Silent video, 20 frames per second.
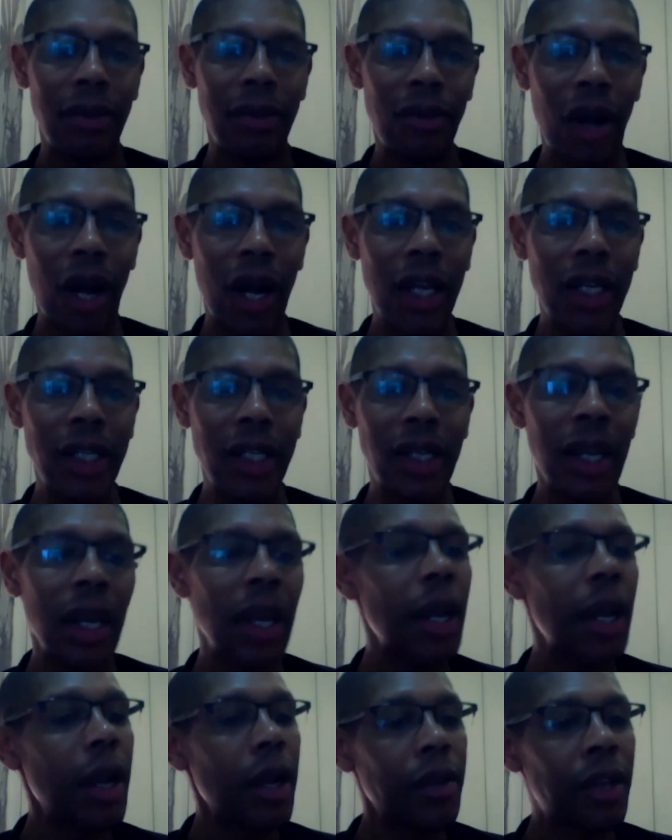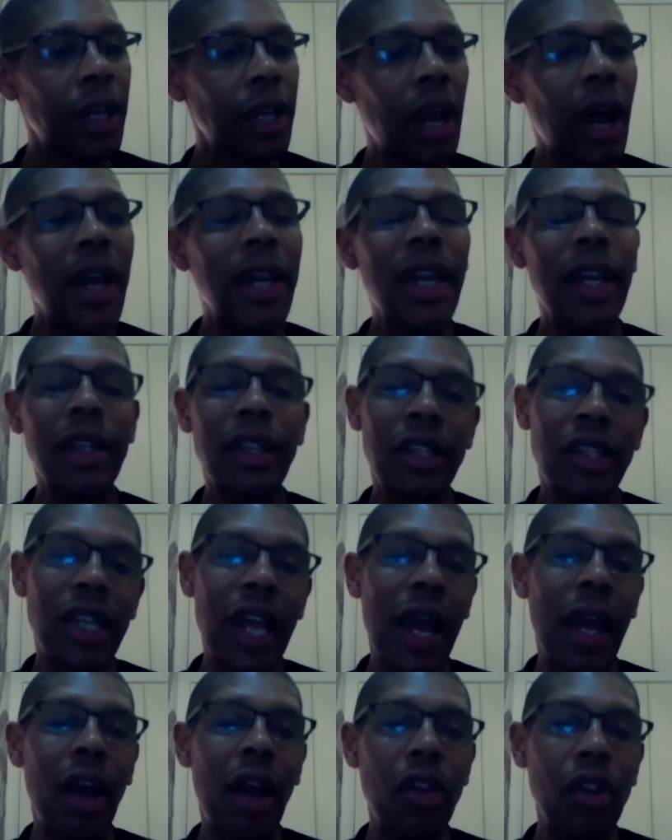right, then I get the
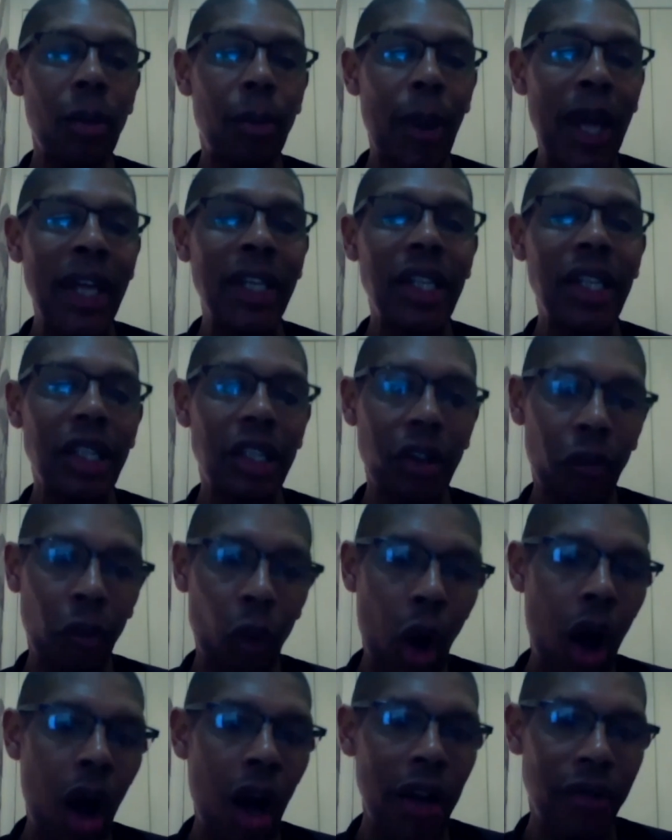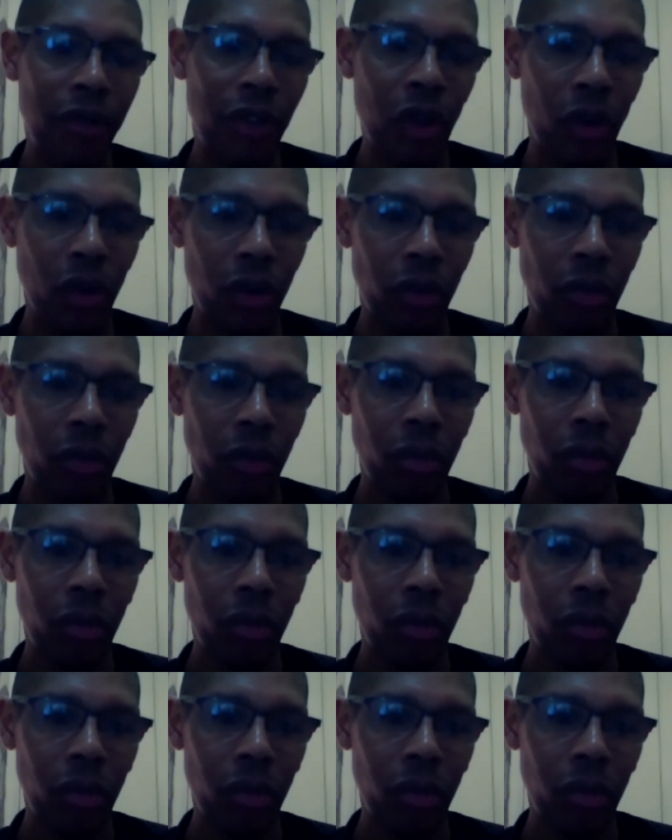sack on the basis of what I've done.